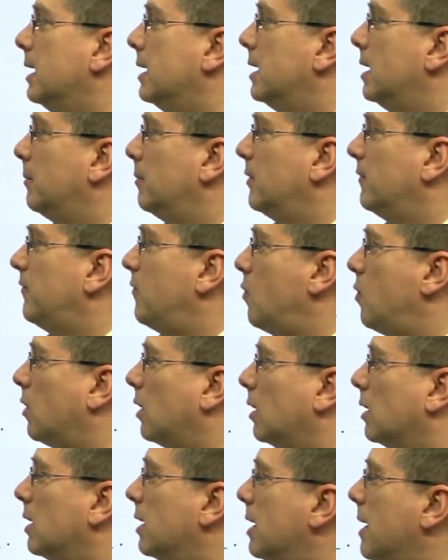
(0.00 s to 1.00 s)
Number
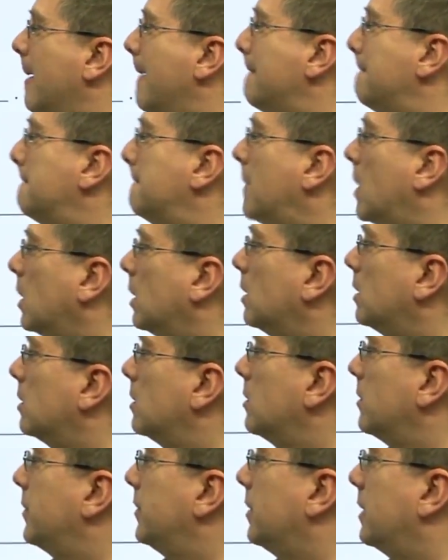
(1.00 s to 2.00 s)
4, Martin
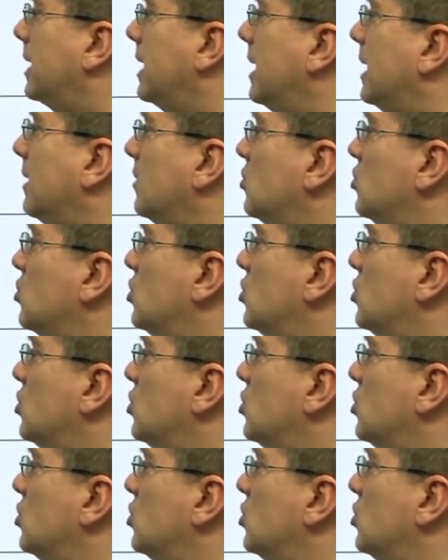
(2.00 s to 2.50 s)
Luther King